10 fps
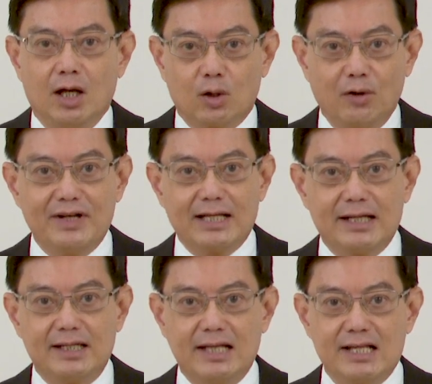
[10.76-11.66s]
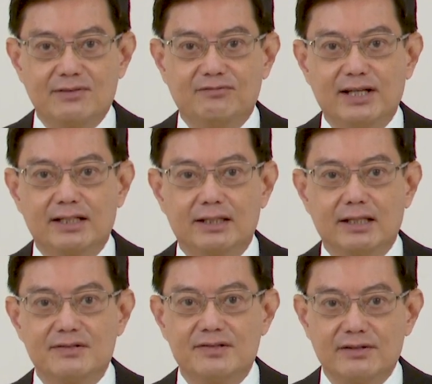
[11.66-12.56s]
COVID-19 has inflicted
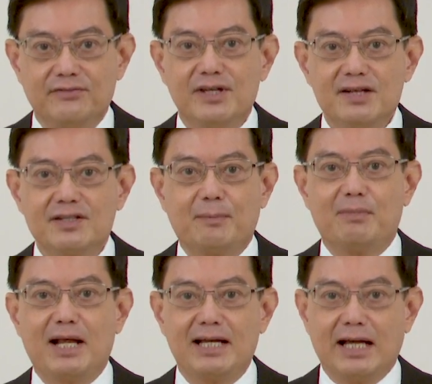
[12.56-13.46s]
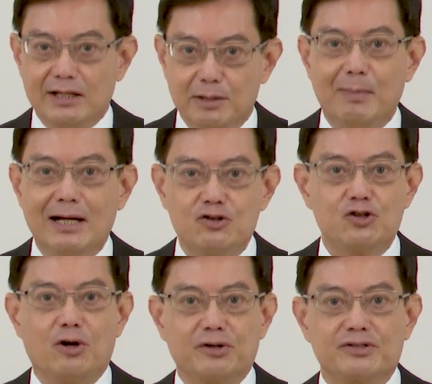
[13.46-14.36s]
a severe supply and demand
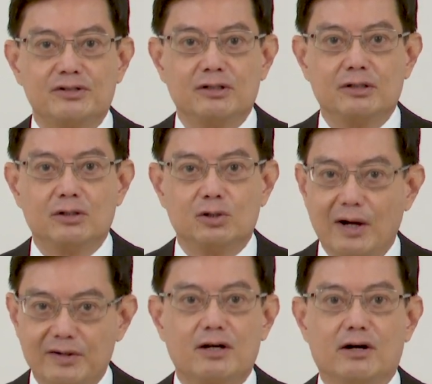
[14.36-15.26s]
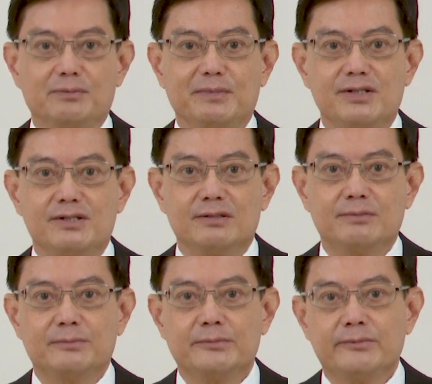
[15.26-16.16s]
shocks to our economies.
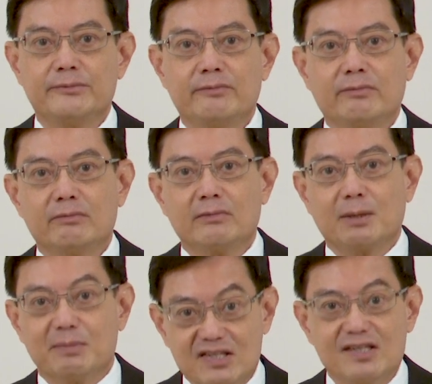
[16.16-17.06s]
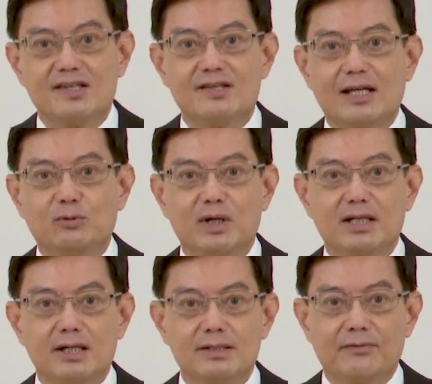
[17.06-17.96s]
Businesses and
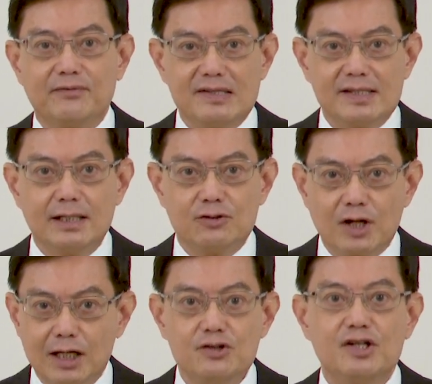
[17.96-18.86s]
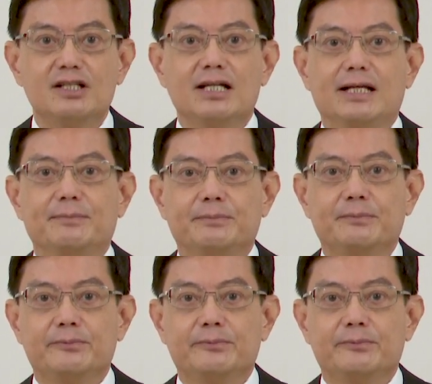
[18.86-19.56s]
workers are facing a challenging time.